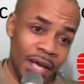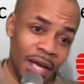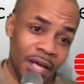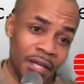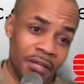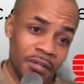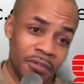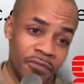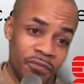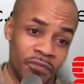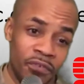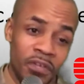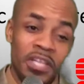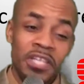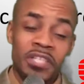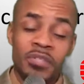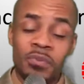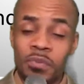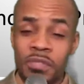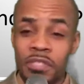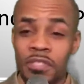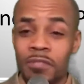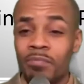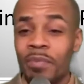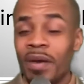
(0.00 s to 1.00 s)
and the face
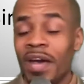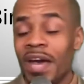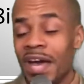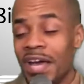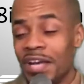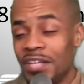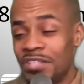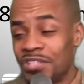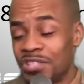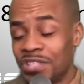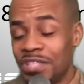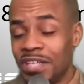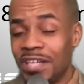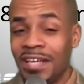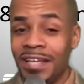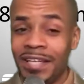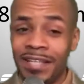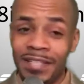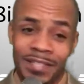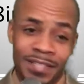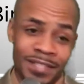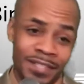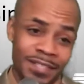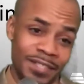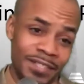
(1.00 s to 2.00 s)
was bashed
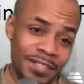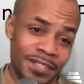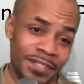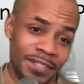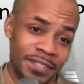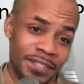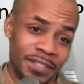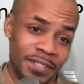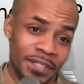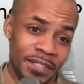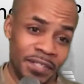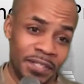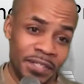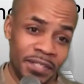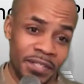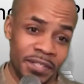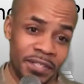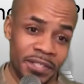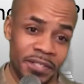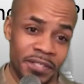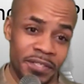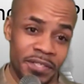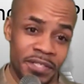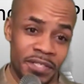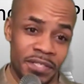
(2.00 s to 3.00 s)
in.
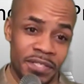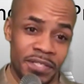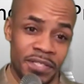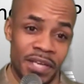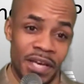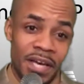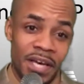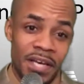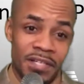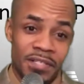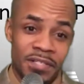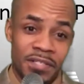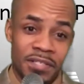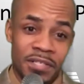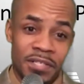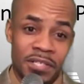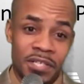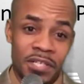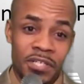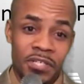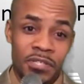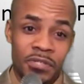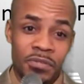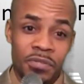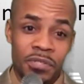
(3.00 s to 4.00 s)
Now, this as the
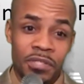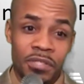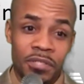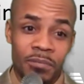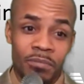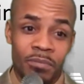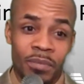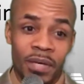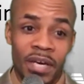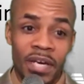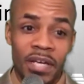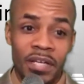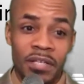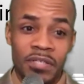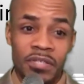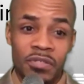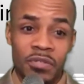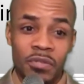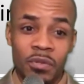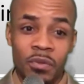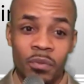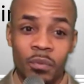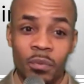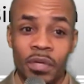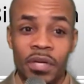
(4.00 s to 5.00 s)
country debates
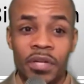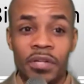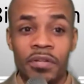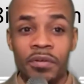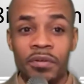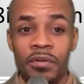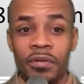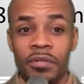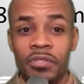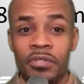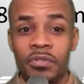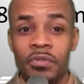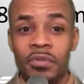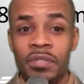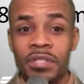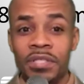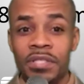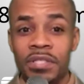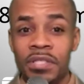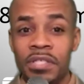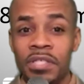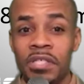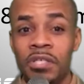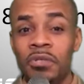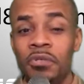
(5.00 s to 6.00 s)
on whether to
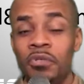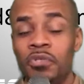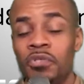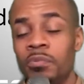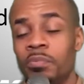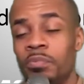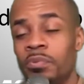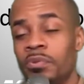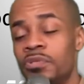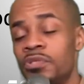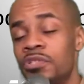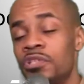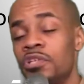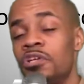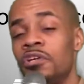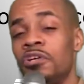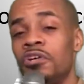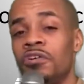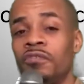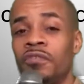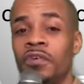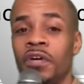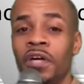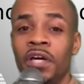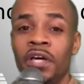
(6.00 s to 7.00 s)
continue to
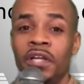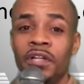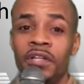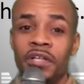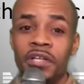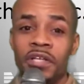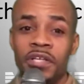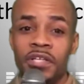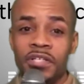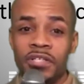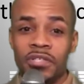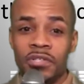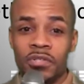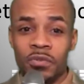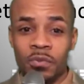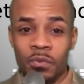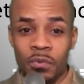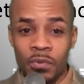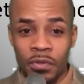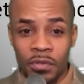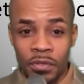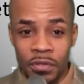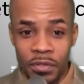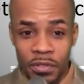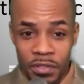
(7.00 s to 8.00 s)
preserve the
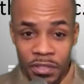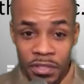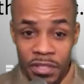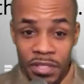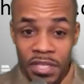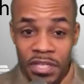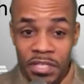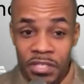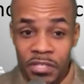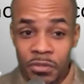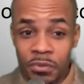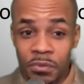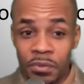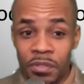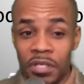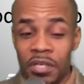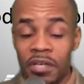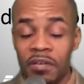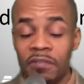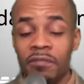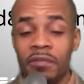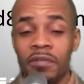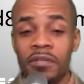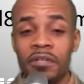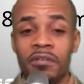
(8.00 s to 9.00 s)
history
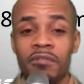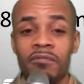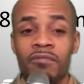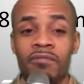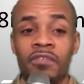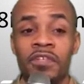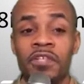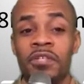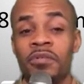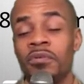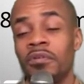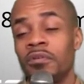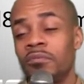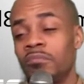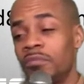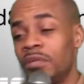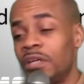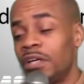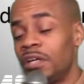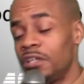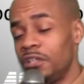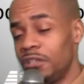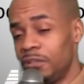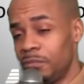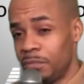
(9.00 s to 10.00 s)
of the Confederate
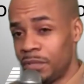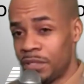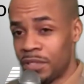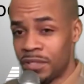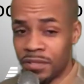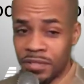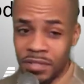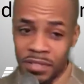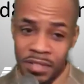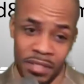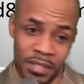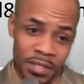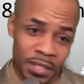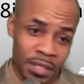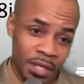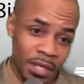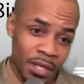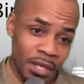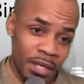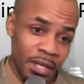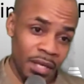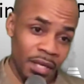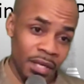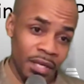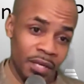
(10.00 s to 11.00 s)
monuments.
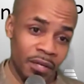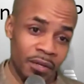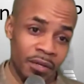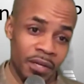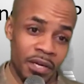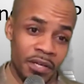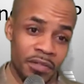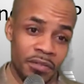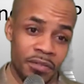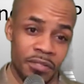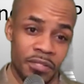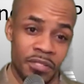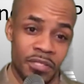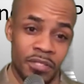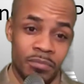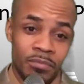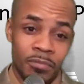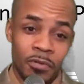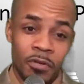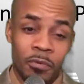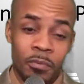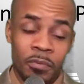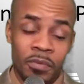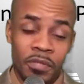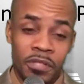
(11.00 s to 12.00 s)
Now, at this
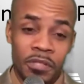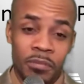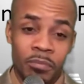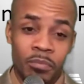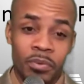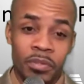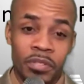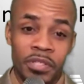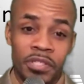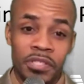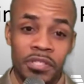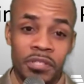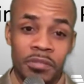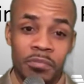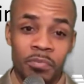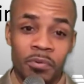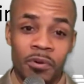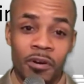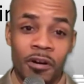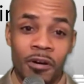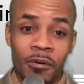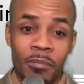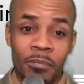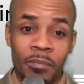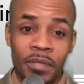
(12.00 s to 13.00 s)
moment, the police
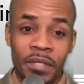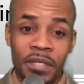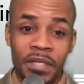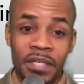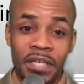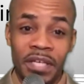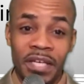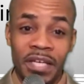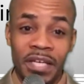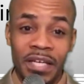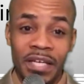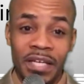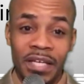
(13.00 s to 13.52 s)
department